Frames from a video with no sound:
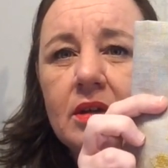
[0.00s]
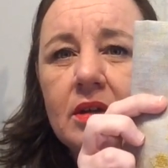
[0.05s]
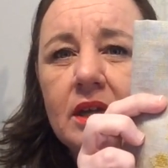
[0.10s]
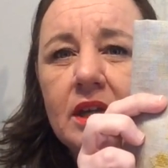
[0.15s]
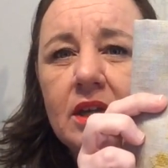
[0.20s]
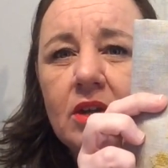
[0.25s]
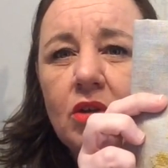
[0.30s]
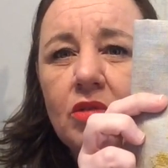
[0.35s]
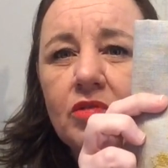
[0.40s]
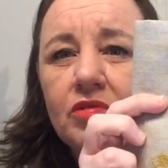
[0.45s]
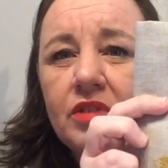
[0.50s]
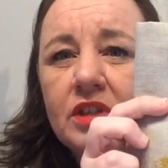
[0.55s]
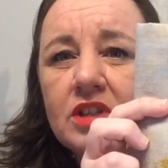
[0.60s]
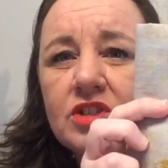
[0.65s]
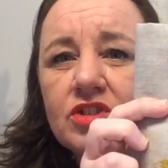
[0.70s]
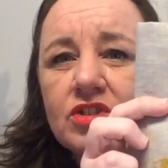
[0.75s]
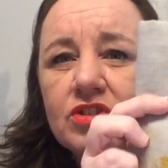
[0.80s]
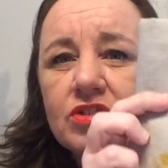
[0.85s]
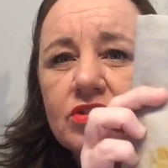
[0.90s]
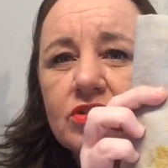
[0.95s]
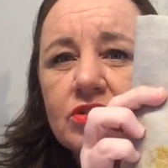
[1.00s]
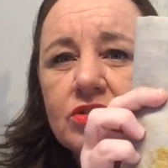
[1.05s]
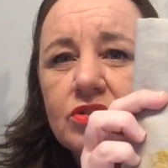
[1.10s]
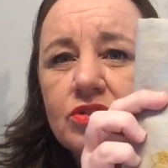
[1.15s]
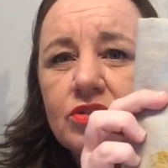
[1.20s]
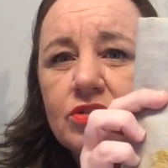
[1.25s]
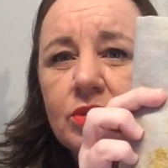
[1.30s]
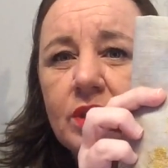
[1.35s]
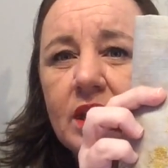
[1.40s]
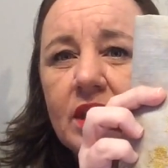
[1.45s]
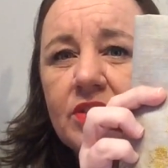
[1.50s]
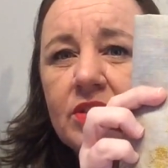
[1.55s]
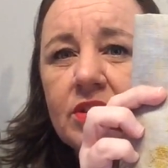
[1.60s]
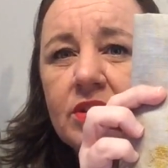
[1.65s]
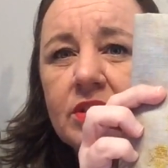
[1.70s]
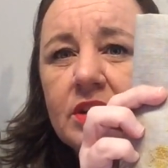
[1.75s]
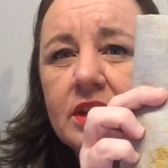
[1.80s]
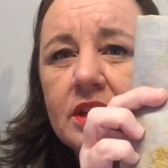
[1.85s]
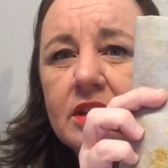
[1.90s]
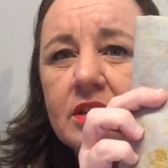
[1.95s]
it all fits
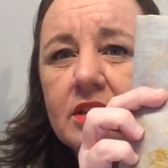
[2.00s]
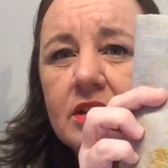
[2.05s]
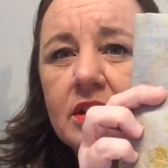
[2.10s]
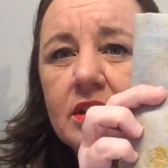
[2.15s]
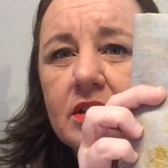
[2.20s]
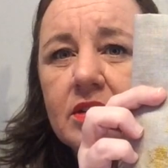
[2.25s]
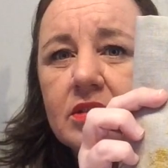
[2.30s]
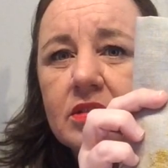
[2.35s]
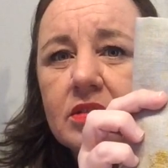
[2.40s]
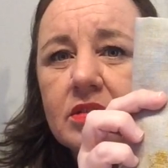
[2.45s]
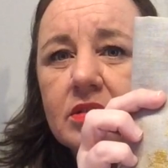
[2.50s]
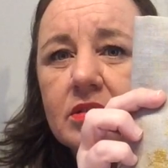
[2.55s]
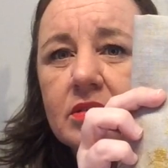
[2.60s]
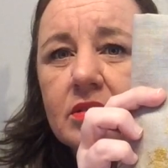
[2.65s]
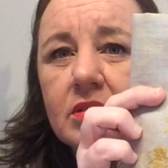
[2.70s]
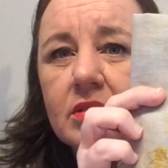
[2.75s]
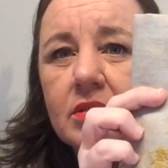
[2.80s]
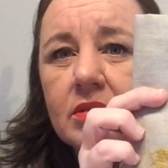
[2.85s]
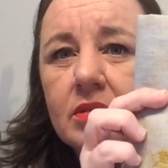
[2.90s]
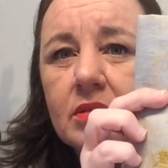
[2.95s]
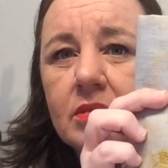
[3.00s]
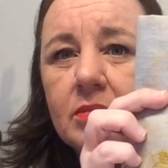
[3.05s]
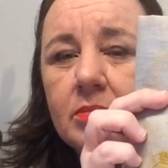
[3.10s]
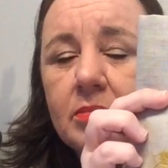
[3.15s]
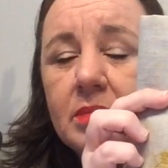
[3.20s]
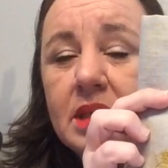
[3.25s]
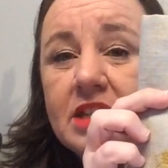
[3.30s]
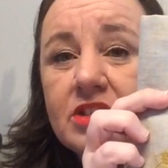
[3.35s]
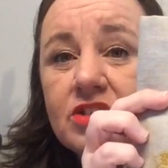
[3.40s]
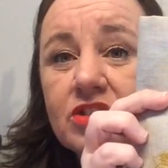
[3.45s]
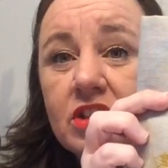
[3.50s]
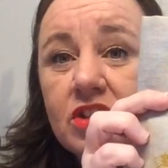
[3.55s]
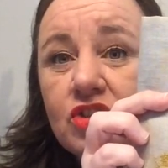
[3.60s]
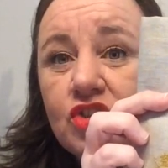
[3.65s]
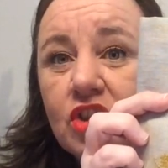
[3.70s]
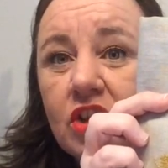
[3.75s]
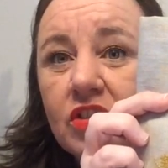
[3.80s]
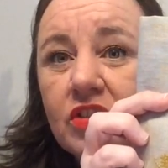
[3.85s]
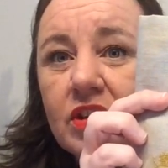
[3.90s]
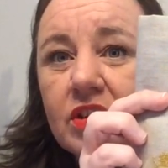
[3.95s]
together. It meets
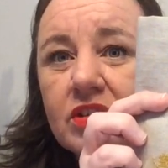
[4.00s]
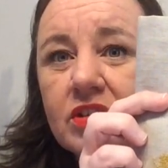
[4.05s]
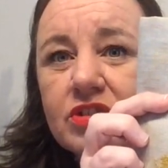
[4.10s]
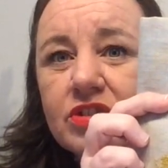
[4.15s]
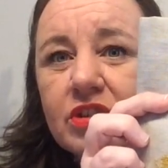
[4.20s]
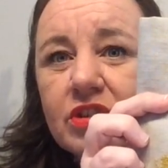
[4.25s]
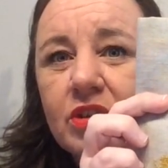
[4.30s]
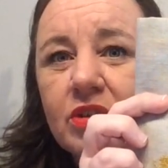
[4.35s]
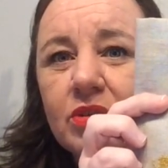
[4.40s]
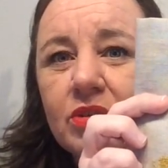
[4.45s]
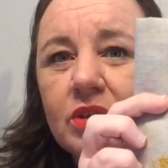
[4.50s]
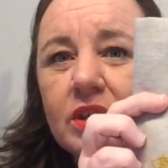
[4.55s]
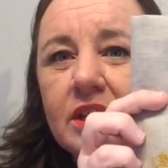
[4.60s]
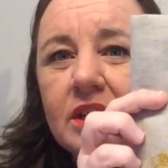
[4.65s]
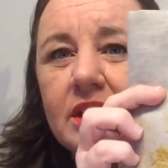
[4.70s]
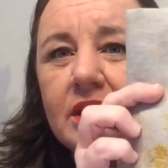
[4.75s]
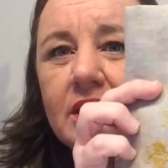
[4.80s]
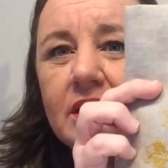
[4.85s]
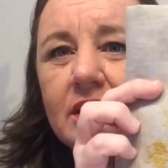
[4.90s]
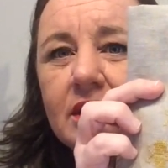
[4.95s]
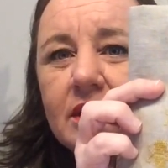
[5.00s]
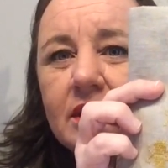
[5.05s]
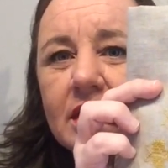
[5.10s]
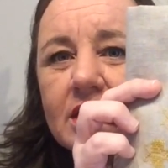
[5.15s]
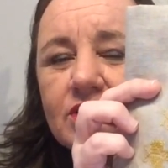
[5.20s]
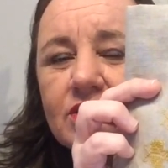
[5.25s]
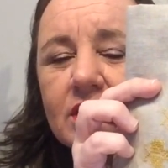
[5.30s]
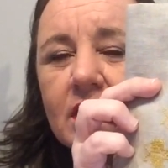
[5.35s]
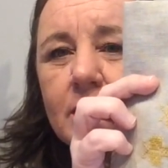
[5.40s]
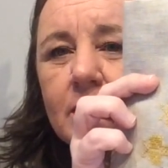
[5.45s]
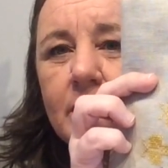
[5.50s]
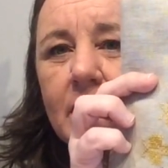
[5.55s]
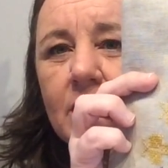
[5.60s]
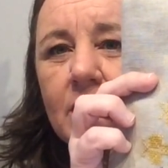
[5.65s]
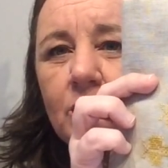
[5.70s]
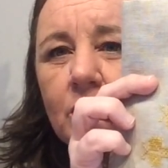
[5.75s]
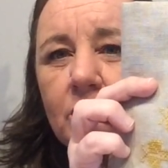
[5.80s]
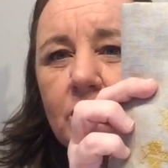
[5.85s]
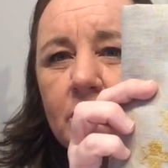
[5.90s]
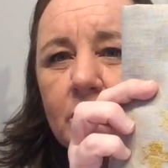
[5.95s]
each other. So next time
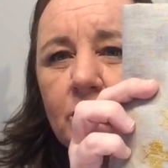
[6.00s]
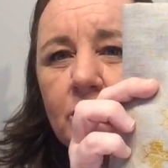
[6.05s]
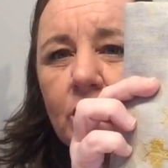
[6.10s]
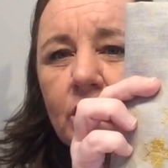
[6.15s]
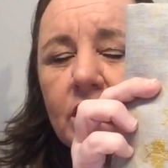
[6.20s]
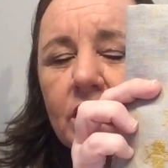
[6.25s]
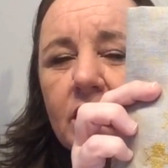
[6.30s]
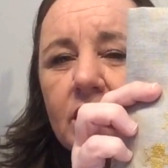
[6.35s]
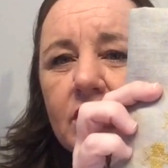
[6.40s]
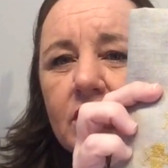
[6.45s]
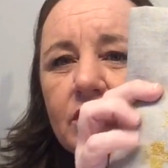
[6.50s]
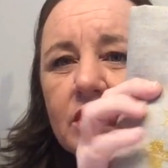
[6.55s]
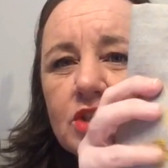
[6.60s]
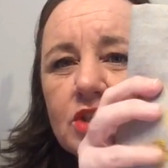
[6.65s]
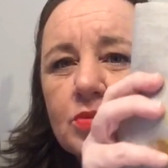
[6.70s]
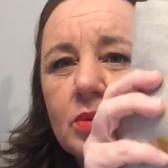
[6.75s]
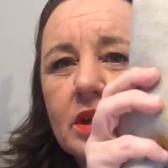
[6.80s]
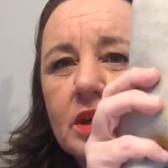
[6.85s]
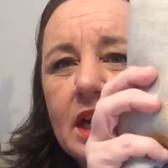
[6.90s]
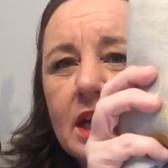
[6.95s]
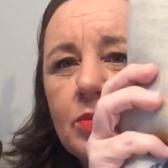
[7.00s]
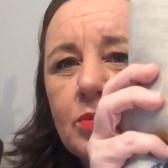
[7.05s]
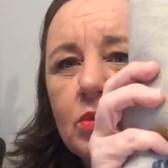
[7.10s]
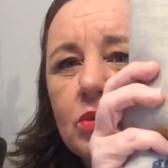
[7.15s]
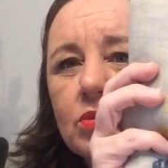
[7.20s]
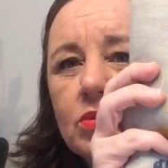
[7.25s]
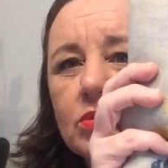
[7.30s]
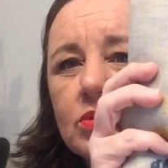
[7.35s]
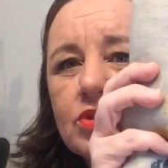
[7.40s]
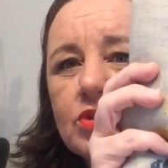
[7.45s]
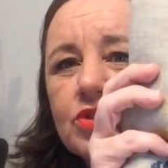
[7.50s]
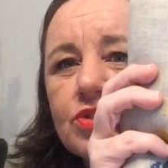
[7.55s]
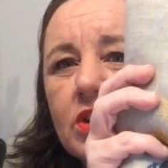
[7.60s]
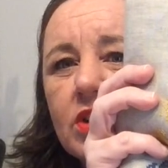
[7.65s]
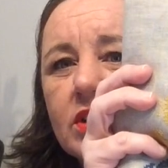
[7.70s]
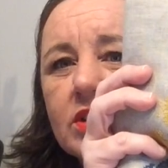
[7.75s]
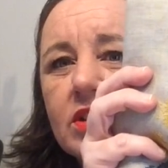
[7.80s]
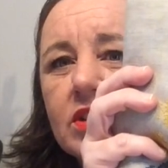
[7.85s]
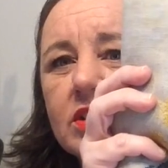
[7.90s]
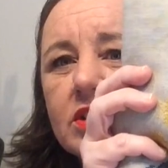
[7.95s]
I will be working on this one, I will
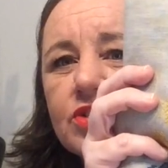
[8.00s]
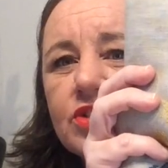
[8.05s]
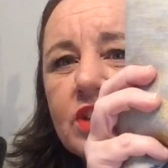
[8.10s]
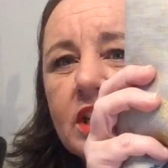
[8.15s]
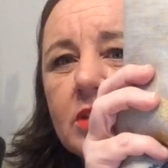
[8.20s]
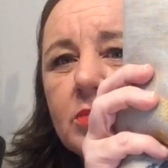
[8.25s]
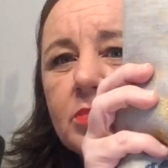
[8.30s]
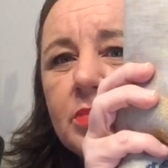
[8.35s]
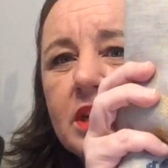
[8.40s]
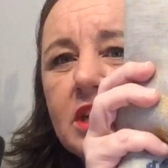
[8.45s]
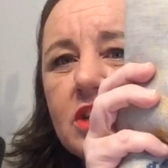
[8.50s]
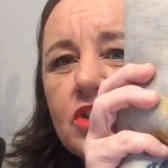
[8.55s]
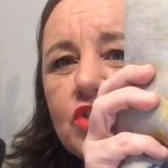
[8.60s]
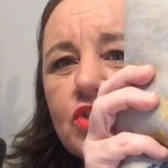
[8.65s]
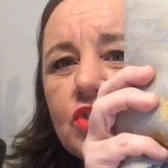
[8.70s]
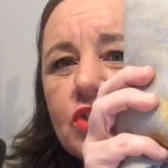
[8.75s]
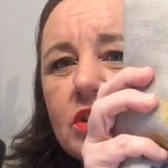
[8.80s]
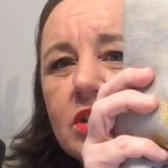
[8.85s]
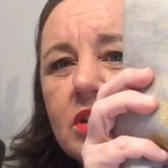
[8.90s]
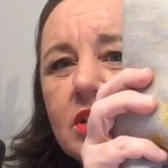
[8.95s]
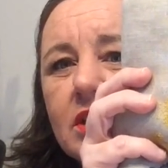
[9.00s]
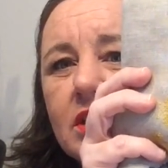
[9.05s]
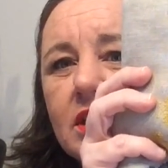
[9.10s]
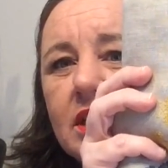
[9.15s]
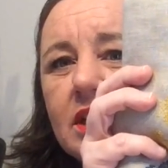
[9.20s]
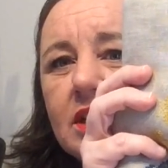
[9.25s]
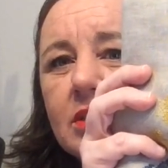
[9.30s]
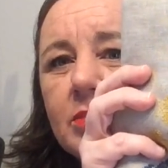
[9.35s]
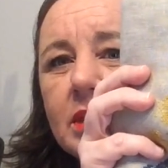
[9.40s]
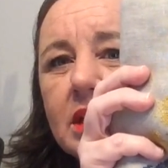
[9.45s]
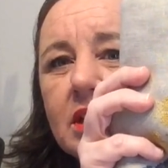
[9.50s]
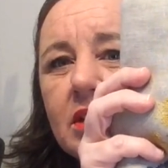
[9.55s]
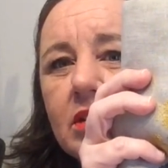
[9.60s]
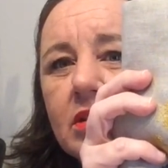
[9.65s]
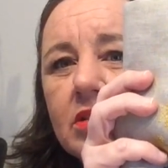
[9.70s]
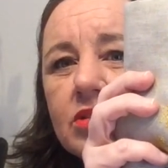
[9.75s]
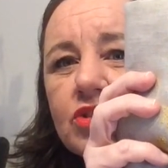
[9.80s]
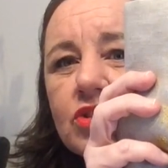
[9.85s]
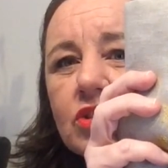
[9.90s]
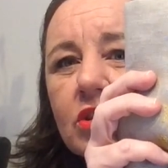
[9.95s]
start on the second page in the
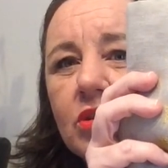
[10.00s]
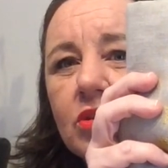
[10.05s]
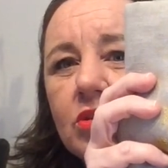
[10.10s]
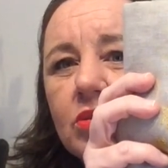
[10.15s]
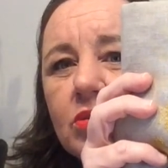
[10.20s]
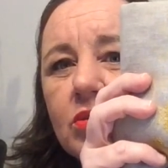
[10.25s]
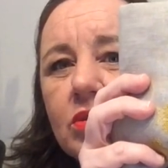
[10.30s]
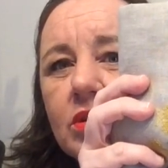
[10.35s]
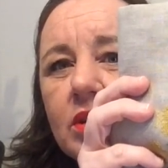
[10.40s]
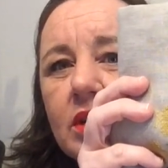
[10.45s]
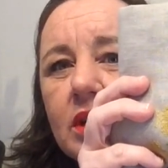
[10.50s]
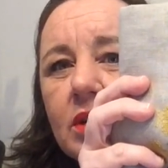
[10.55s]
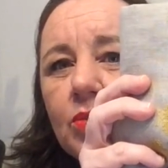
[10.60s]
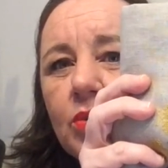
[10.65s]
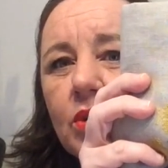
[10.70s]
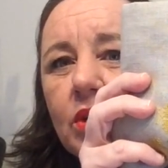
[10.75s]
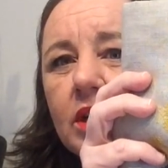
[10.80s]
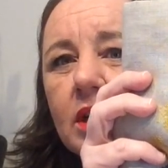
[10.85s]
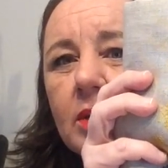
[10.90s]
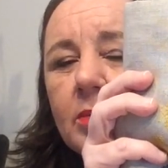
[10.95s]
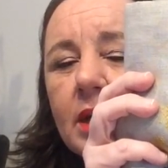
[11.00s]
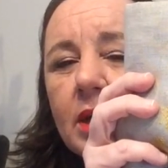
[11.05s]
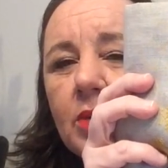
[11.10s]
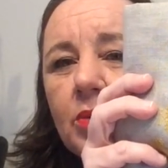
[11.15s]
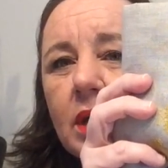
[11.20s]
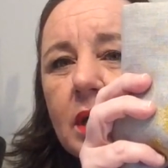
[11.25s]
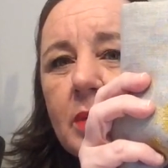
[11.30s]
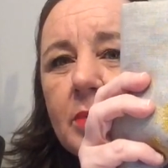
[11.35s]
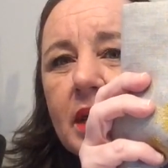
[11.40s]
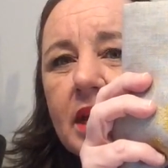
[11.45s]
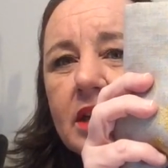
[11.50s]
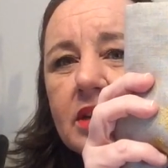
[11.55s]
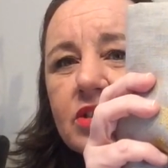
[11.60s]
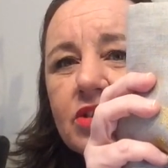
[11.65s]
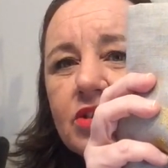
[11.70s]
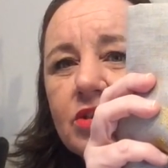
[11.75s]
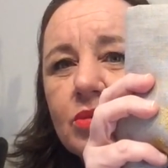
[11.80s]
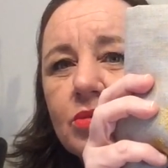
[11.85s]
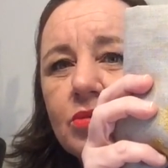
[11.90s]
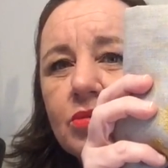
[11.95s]
middle. So I'm working my way back
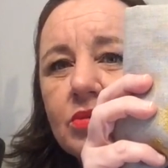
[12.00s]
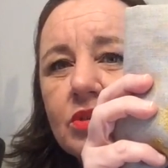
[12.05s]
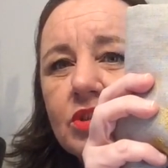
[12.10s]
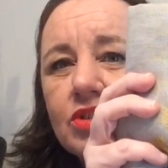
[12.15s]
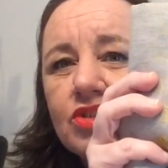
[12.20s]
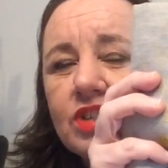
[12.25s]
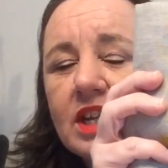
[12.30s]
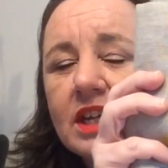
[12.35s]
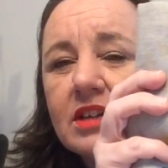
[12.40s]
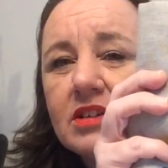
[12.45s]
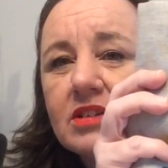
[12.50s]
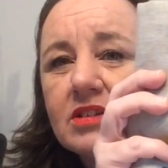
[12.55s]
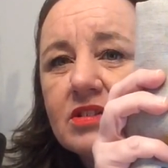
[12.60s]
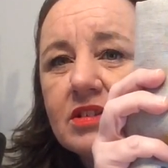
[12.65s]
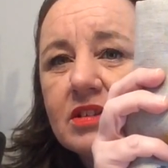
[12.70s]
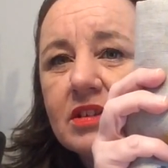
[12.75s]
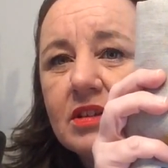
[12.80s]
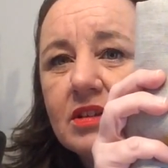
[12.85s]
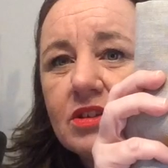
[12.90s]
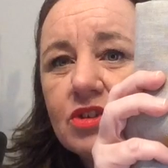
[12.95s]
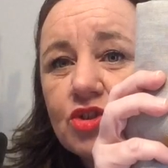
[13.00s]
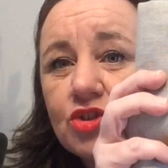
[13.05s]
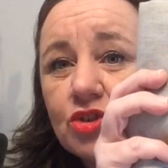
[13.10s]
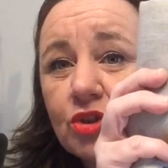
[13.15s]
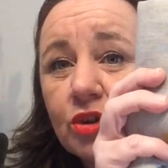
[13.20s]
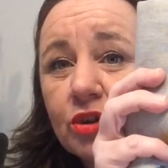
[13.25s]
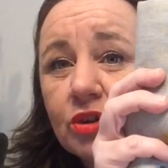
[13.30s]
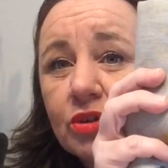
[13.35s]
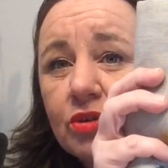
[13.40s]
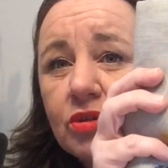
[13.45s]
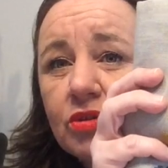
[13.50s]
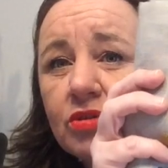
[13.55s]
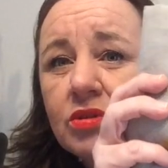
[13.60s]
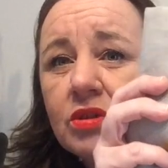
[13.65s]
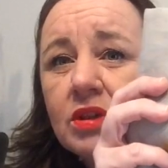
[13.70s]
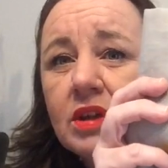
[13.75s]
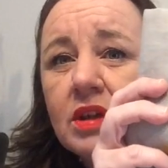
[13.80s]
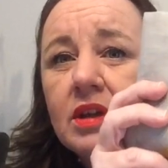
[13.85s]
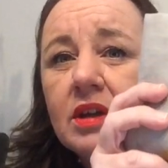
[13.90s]
to the second circle